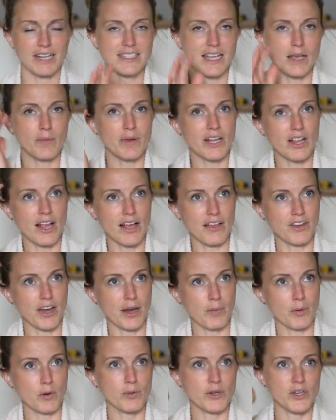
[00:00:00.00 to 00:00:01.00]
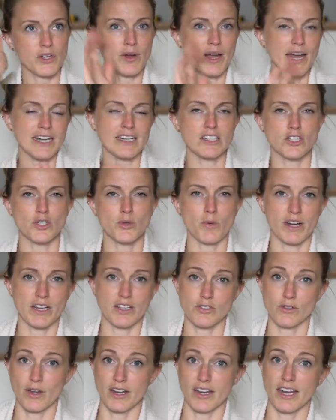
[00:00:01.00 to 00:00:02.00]
I say we cloth diaper, we do 80-20.
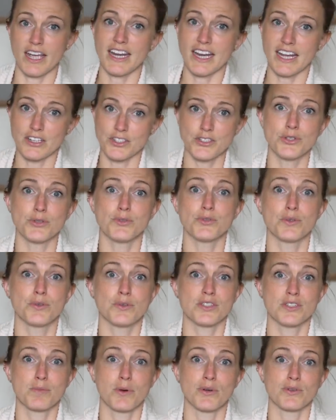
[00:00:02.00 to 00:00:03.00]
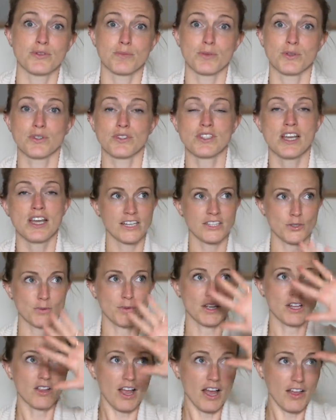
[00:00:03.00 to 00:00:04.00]
So at night I do do disposables. So
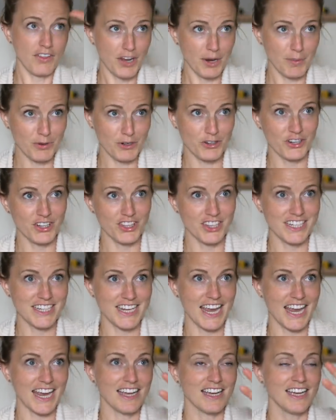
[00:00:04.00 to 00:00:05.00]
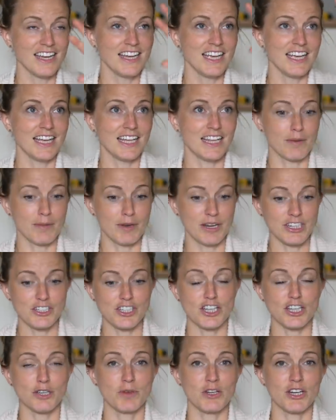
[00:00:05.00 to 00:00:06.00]
we cloth diaper during the day,
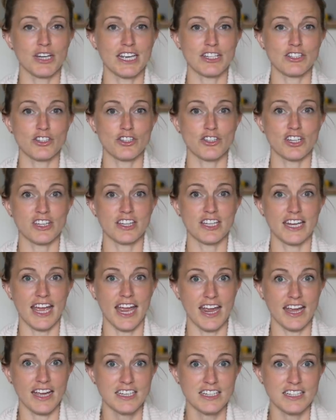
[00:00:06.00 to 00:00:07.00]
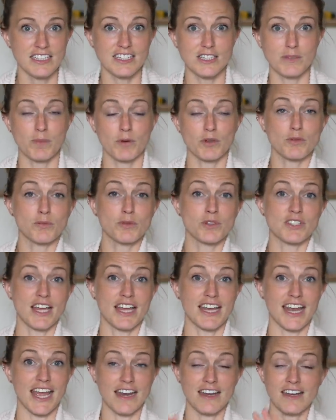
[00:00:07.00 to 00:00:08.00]
elimination communication during the day, disposables
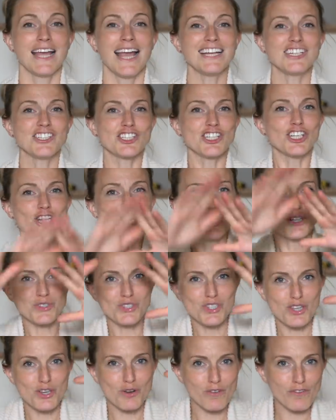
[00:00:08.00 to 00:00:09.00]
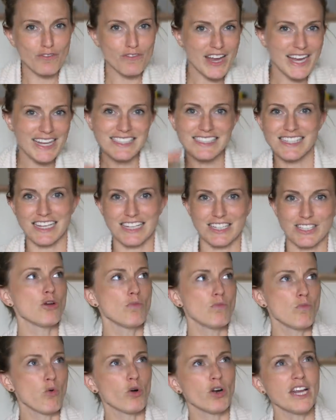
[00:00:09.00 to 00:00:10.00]
at night. And she goes through phases. The
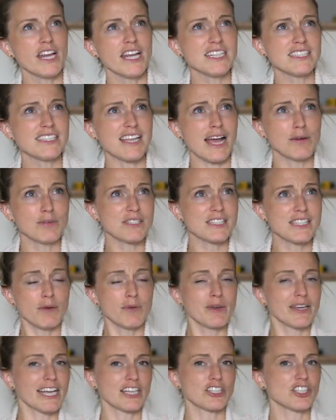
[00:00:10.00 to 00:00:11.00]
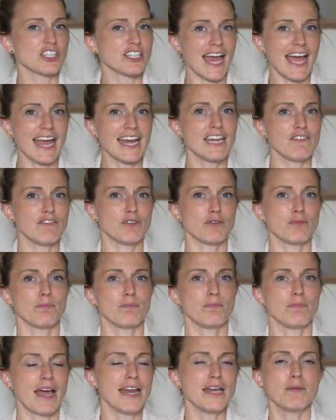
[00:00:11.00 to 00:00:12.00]
mornings, I would say we catch 90,
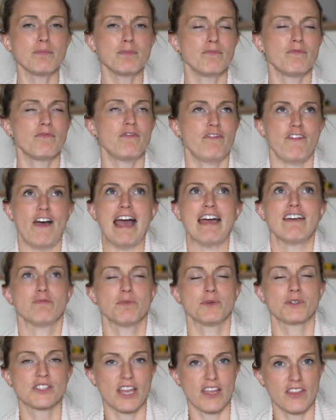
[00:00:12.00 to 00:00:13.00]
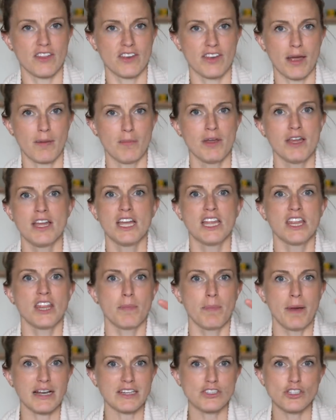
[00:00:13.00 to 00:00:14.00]
95% of the time. The
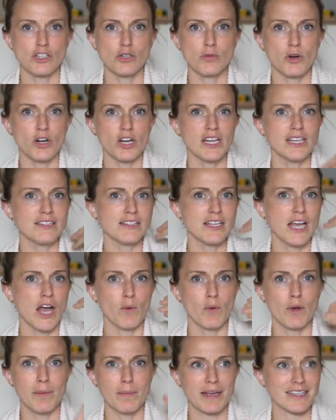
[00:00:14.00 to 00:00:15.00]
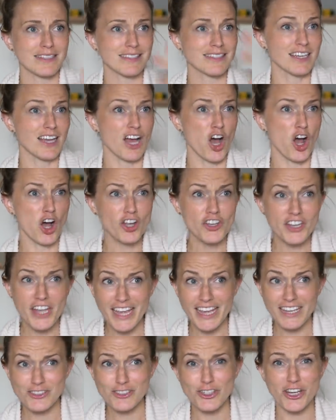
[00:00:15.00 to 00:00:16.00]
past two mornings, we missed. All day
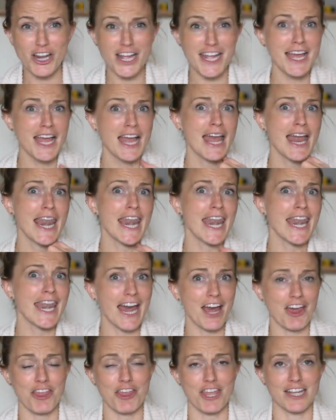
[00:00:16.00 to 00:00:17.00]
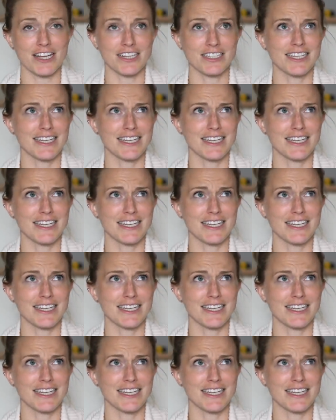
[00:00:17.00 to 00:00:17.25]
yesterday, nothing.